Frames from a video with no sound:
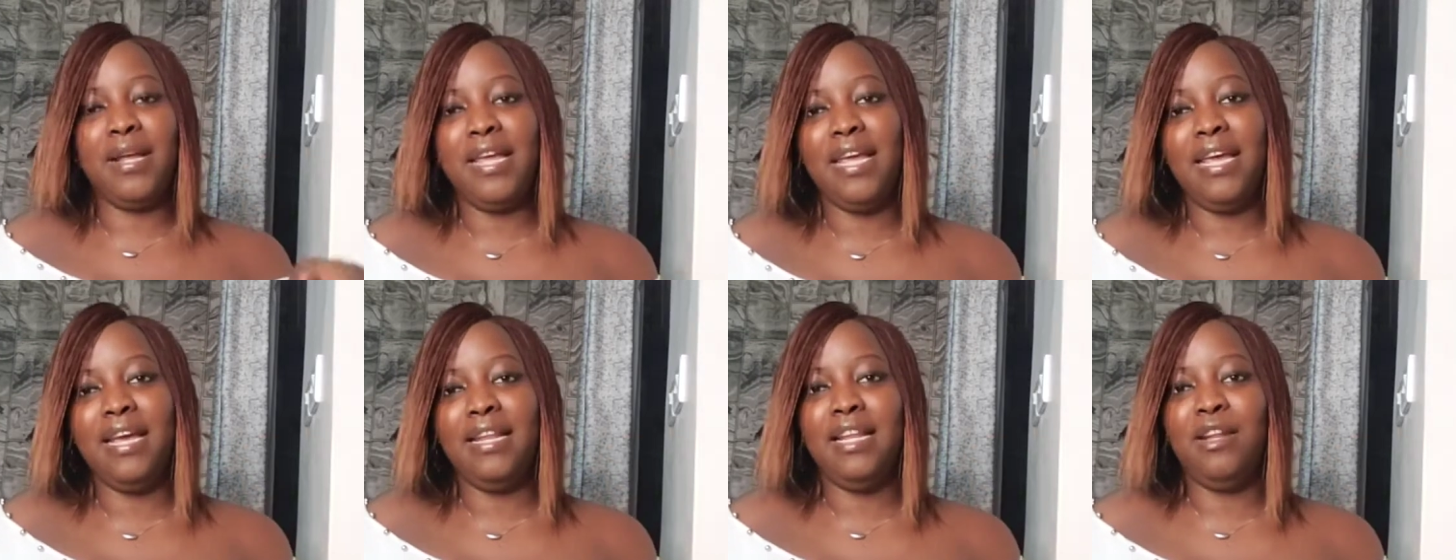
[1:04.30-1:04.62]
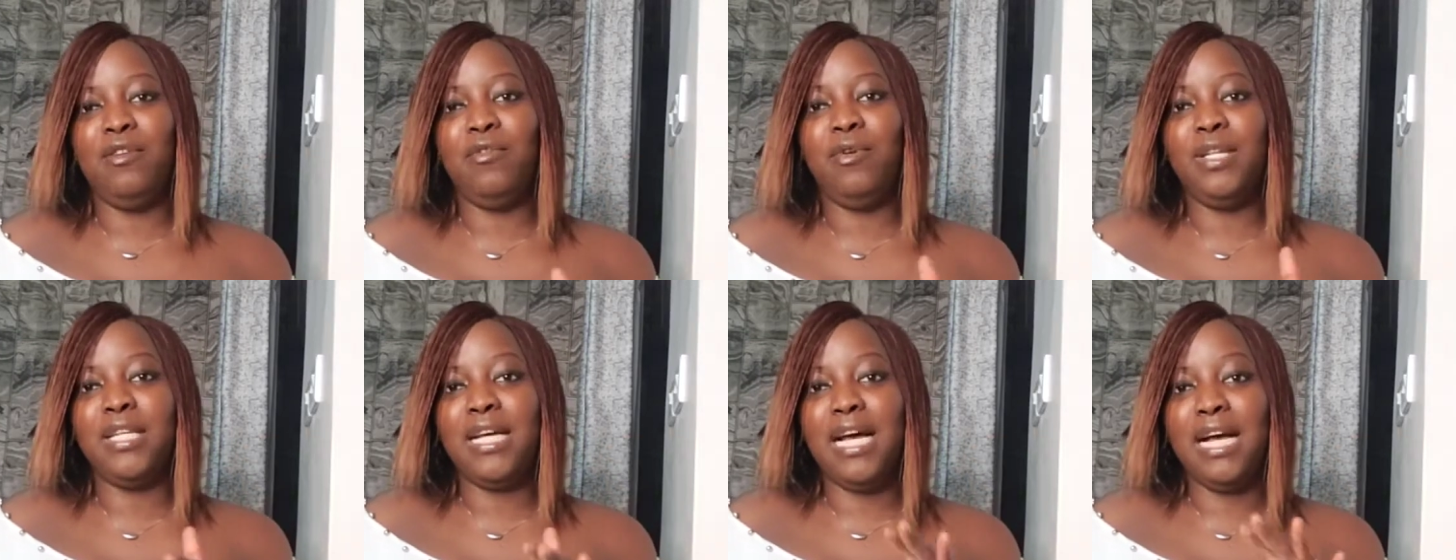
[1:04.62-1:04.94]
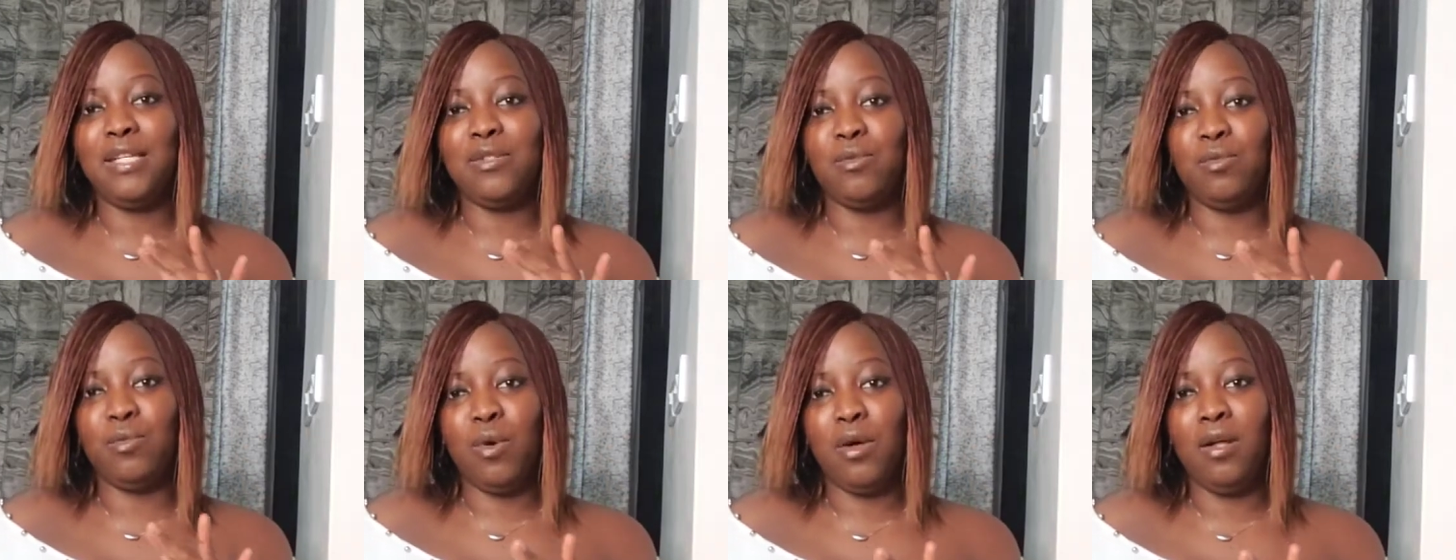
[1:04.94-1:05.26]
here, they know it
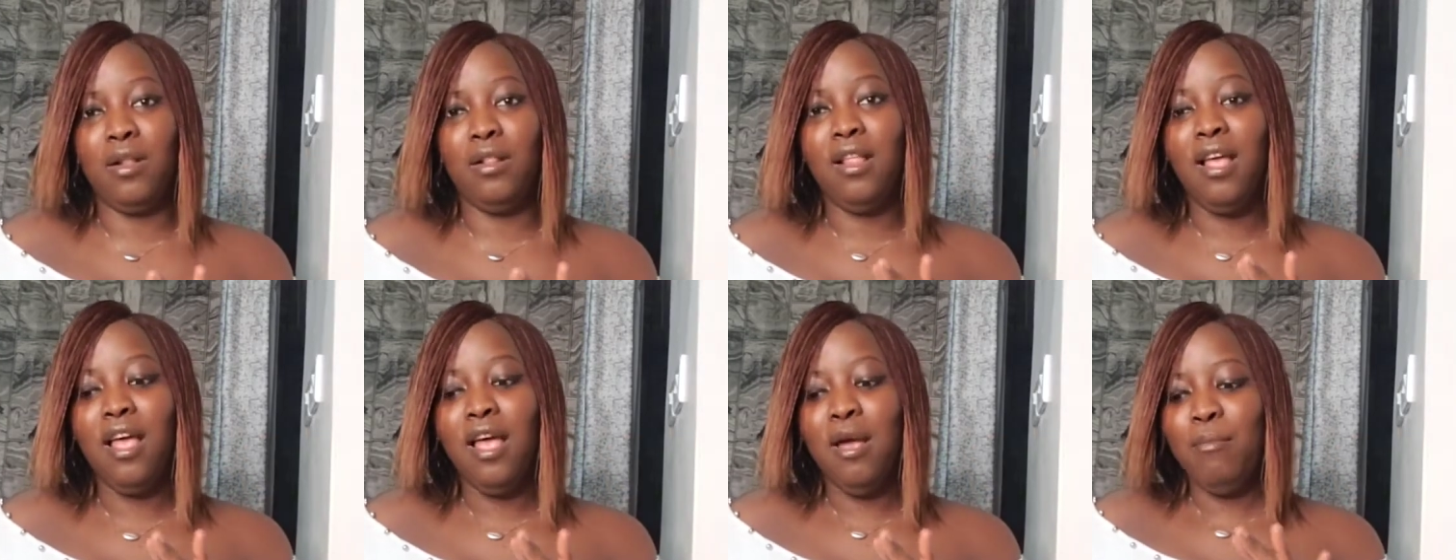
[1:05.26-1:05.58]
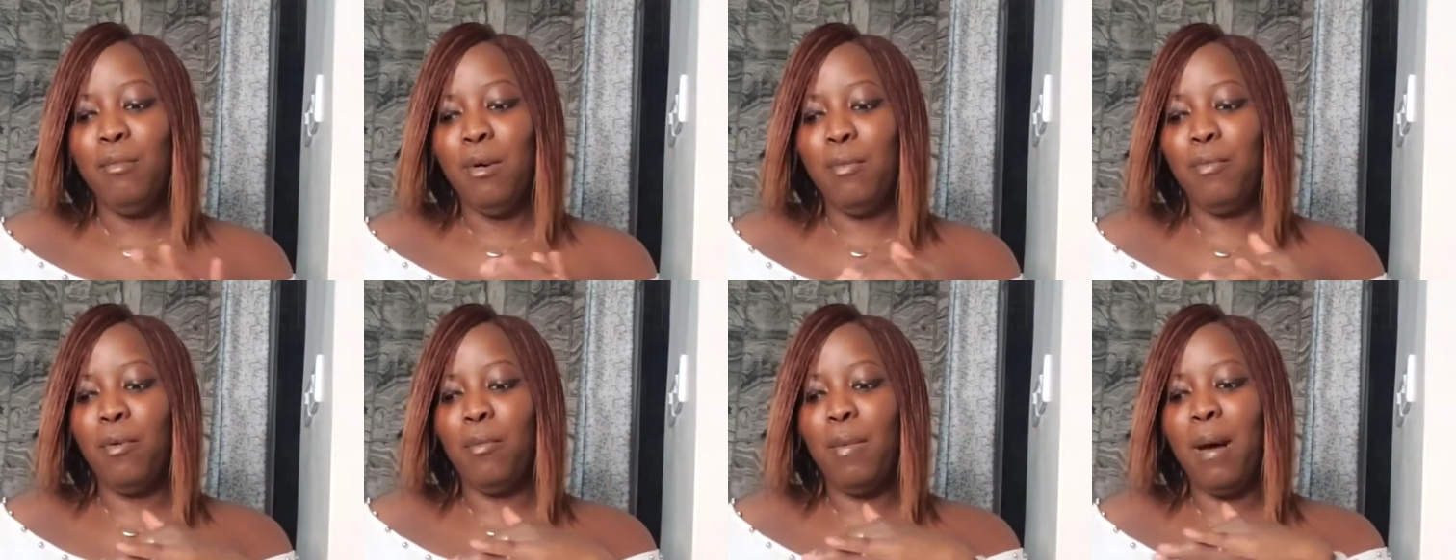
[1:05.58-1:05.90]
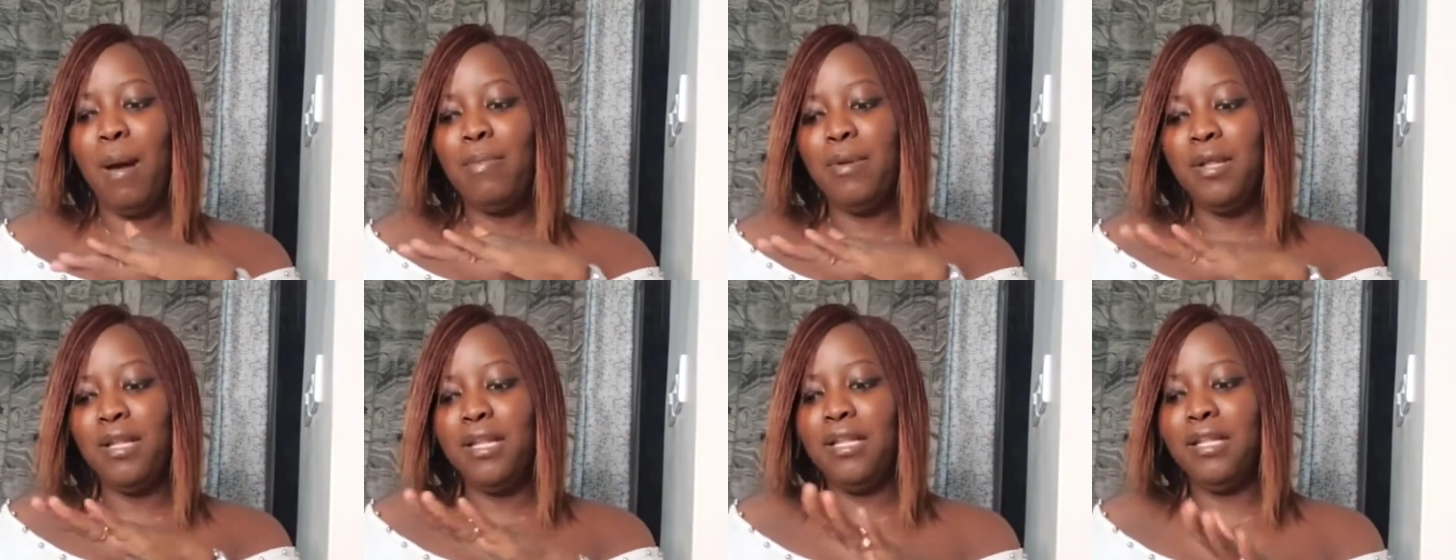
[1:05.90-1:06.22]
as well. But
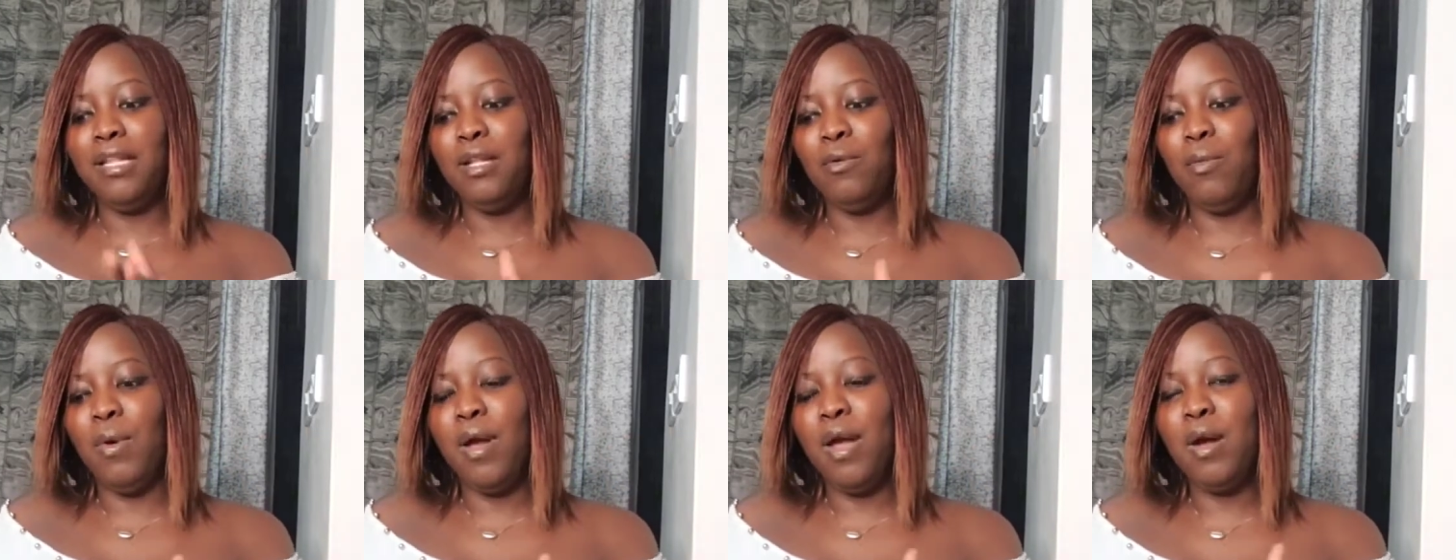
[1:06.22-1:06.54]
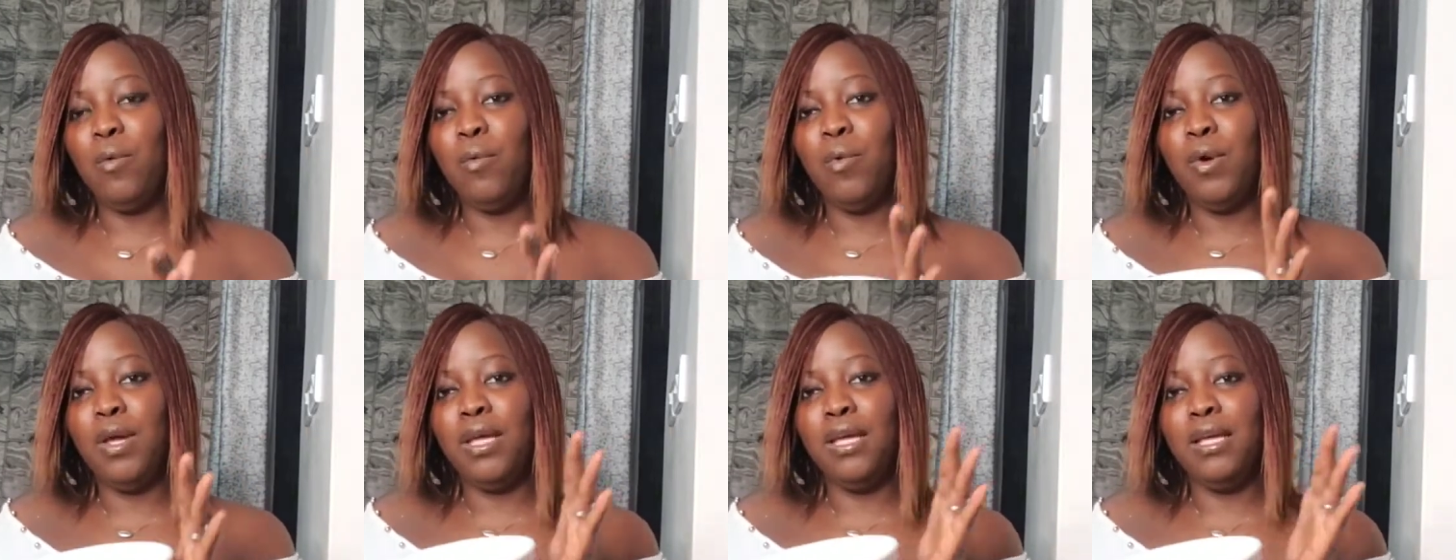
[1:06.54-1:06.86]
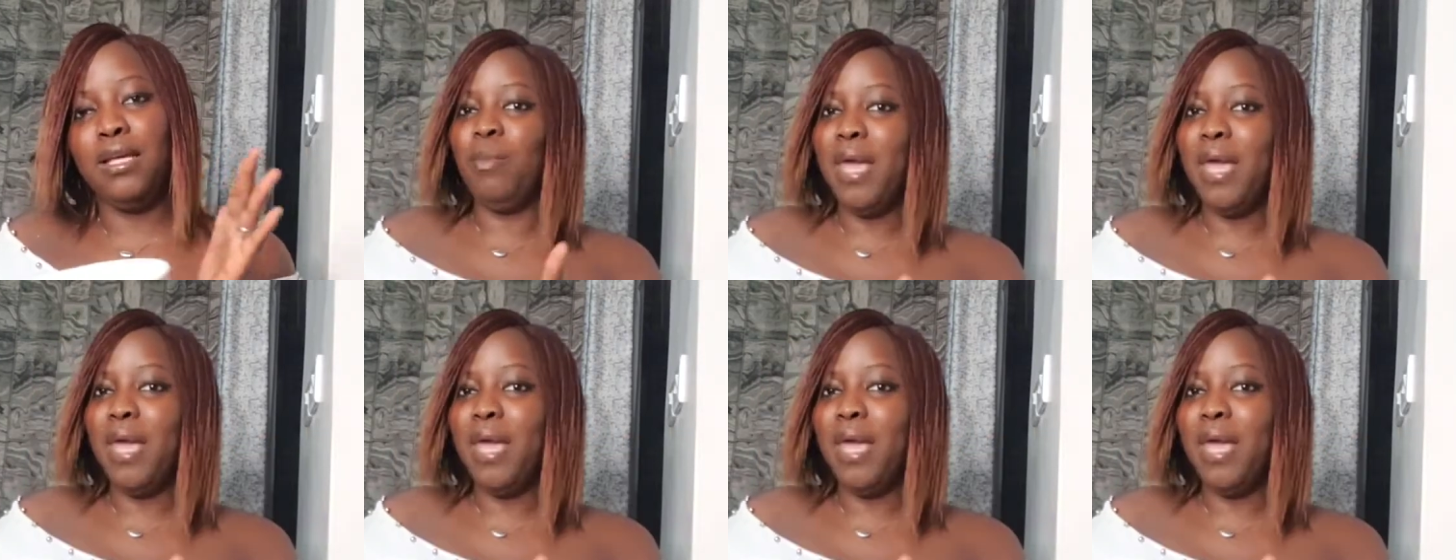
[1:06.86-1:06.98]
probably the way we